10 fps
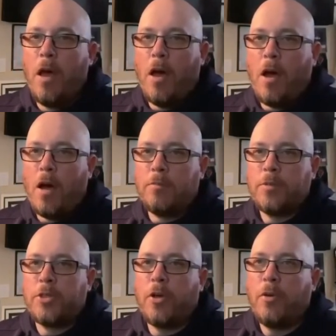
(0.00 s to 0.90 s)

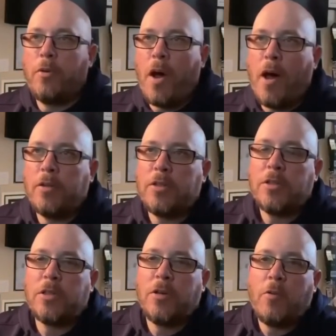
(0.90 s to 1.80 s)
So how is
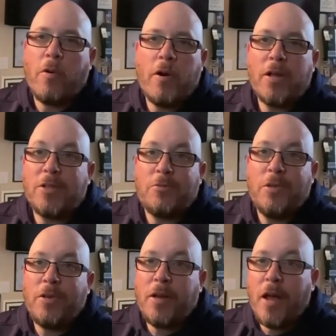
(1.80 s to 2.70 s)
this going to work? It's
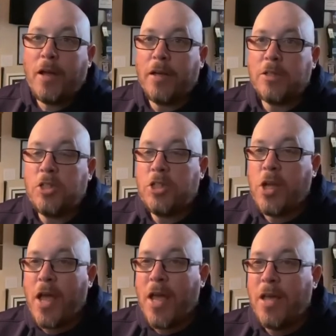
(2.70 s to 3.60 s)
really not going to
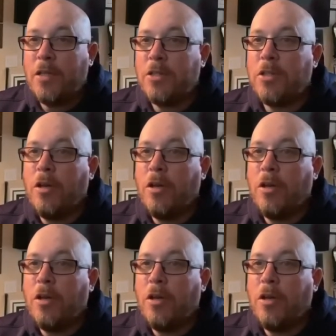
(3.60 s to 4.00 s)
change